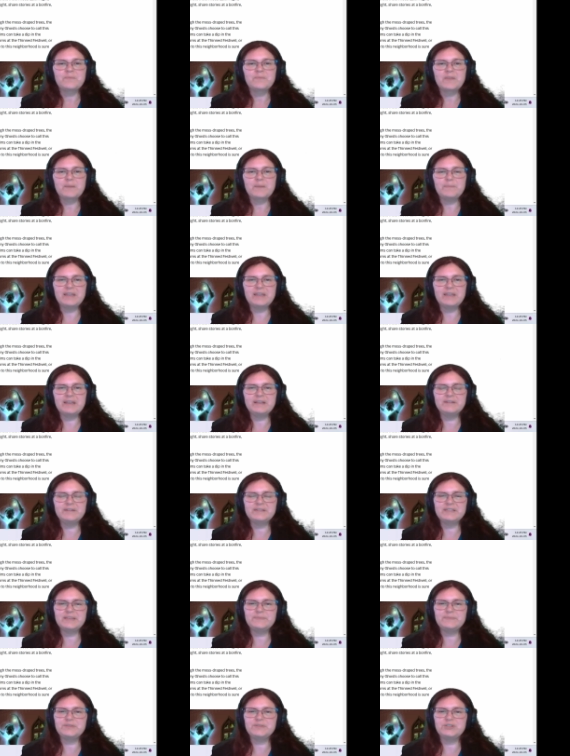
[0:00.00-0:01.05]
Begin your
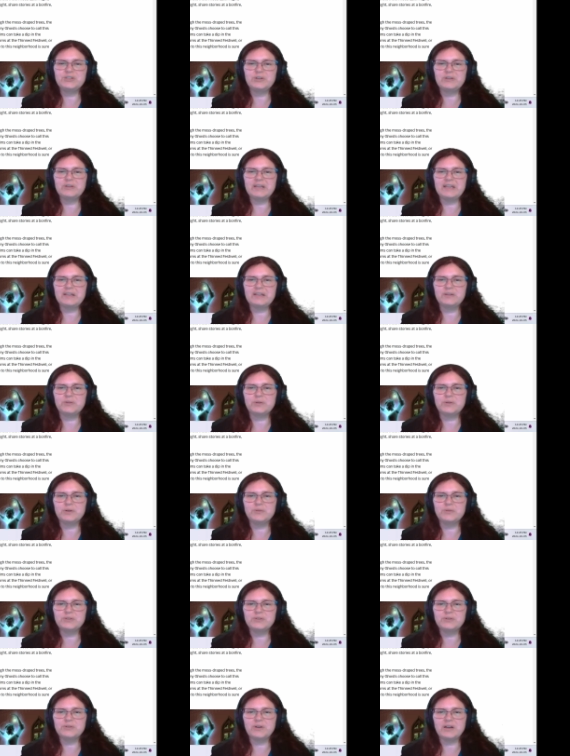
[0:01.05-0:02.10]
Sims journey in
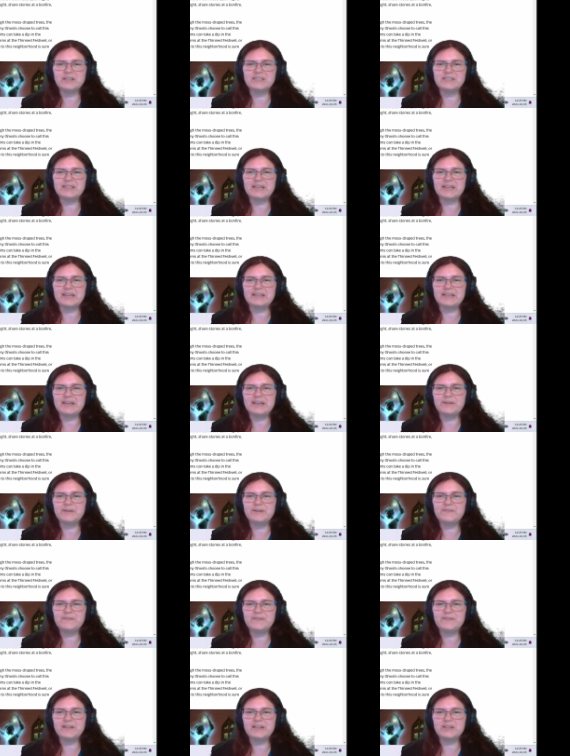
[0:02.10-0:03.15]
Crow's Crossing, an eerie
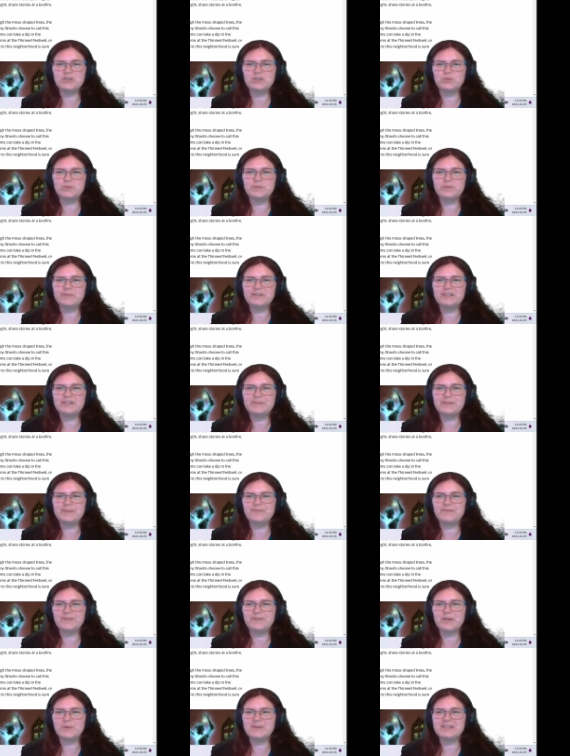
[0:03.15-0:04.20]
village rumored to be
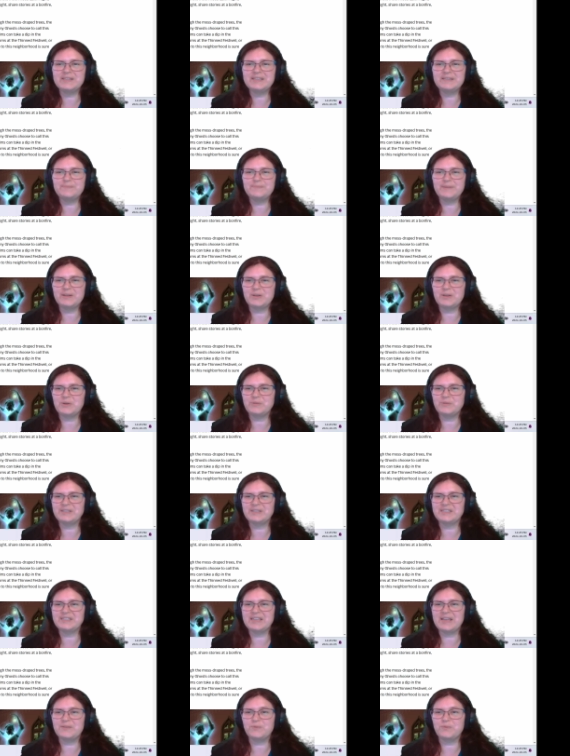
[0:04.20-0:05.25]
frequented by
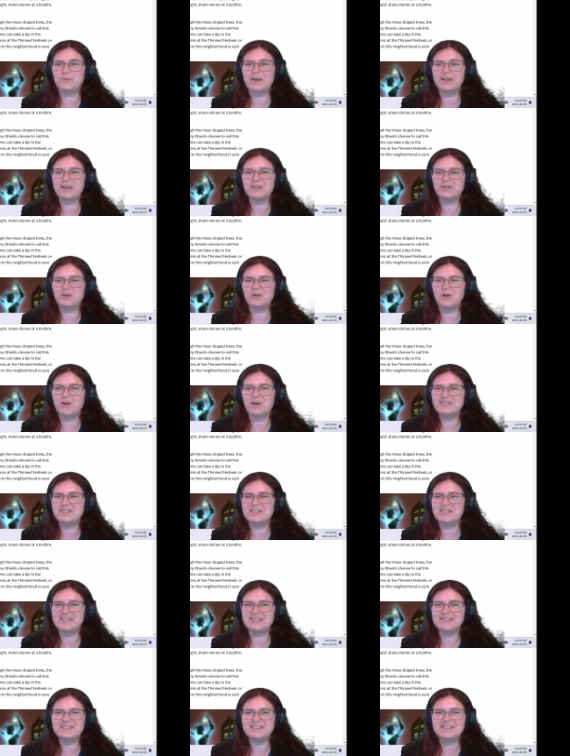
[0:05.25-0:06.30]
ghosts and regular
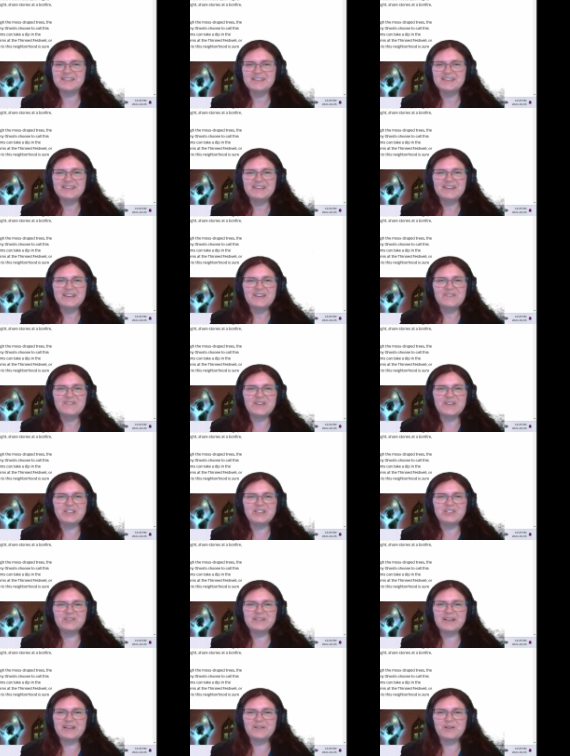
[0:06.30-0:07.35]
hauntings.
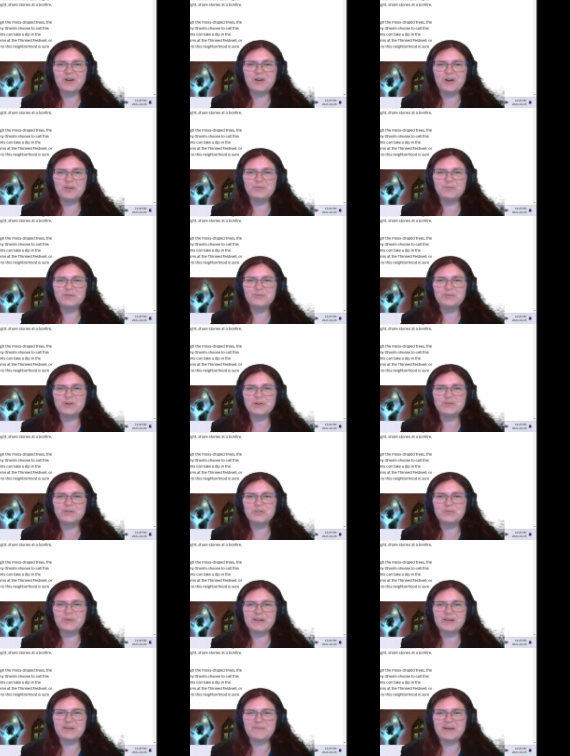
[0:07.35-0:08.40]
Venture down cobbled roads
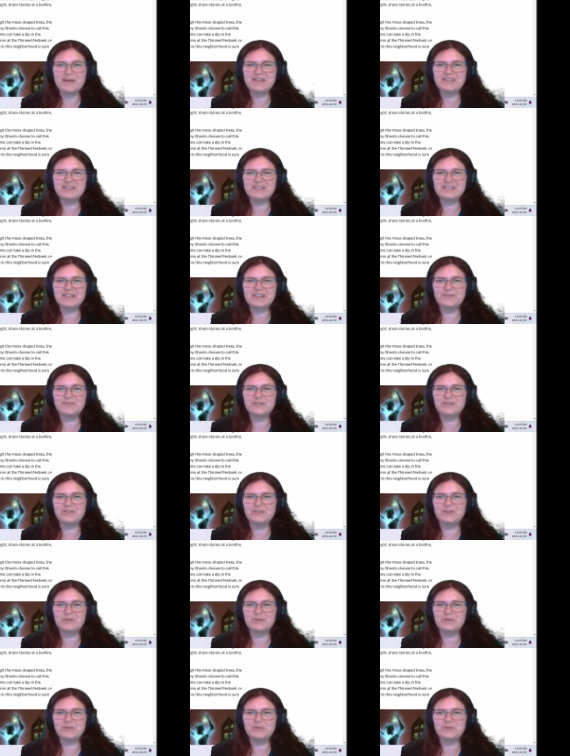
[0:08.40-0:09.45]
where you might discover
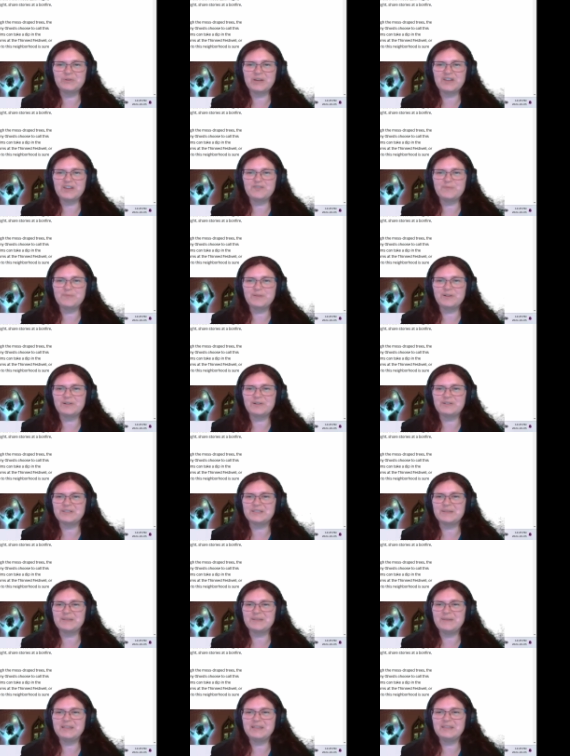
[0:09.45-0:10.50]
local grave markers,
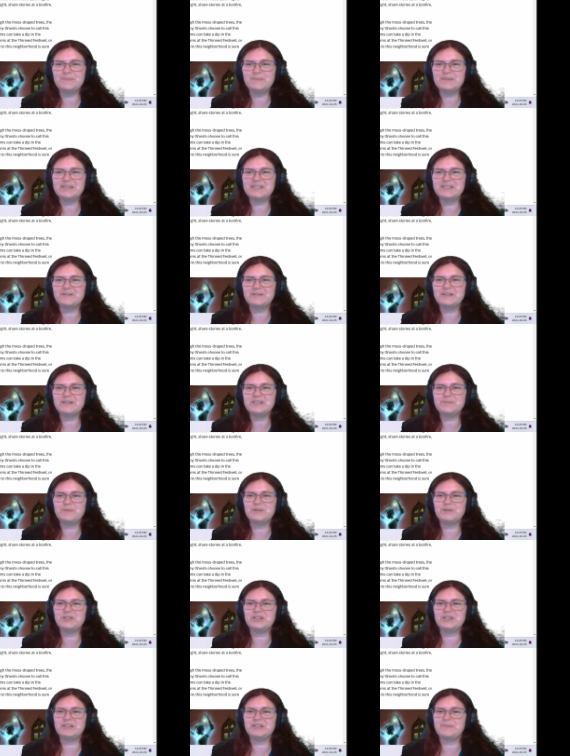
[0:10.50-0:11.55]
meet the mysterious
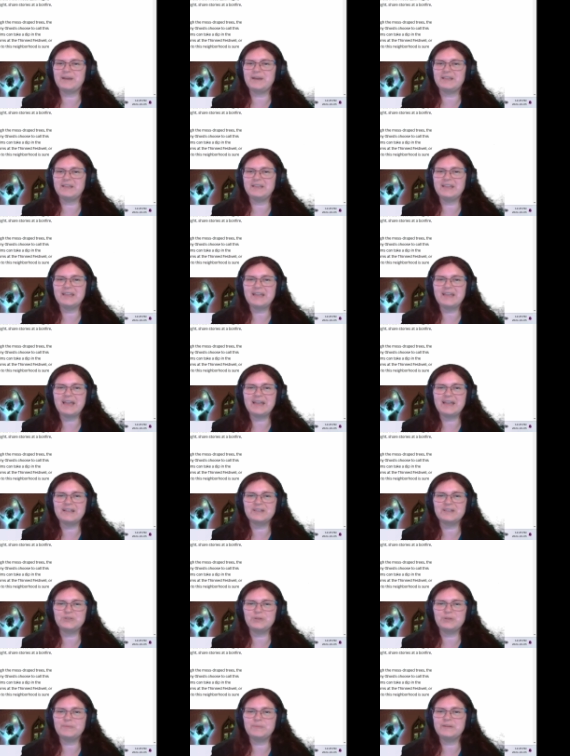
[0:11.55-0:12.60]
merchant peddling an
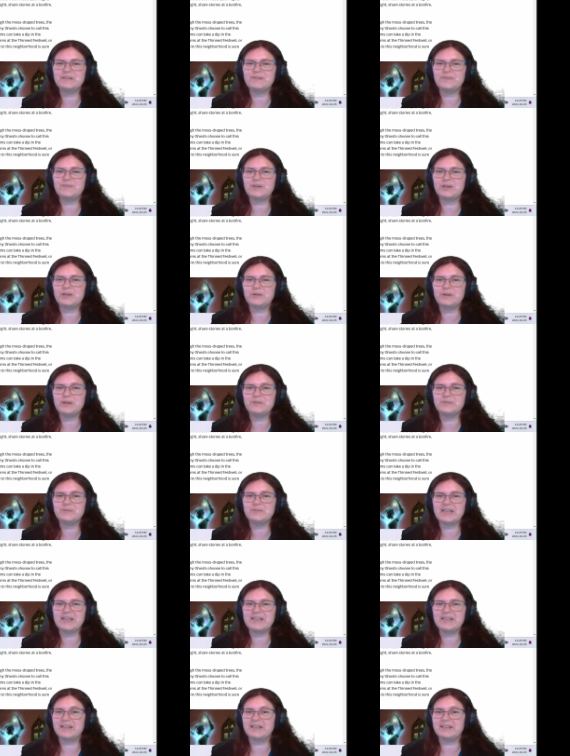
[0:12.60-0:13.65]
assortment of curios
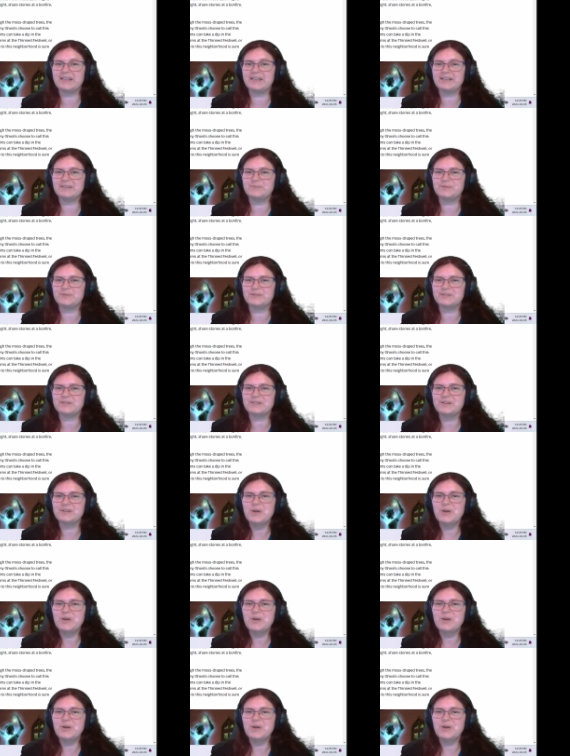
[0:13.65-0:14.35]
and collectibles,